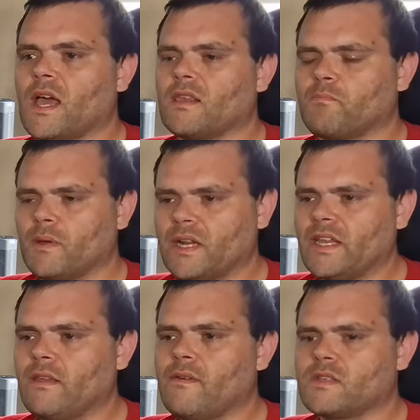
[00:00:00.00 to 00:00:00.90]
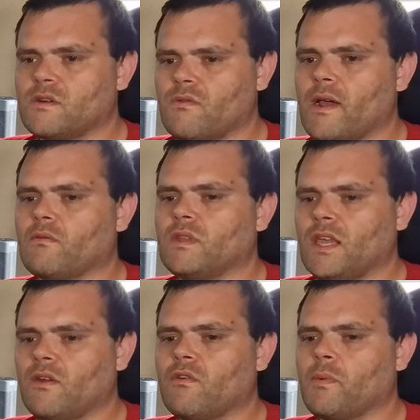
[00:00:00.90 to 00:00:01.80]
I believe it's around
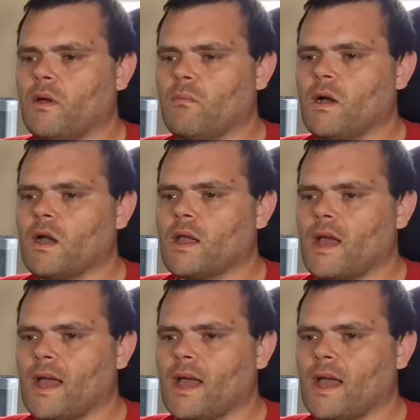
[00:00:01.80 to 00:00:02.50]
the £100 mark,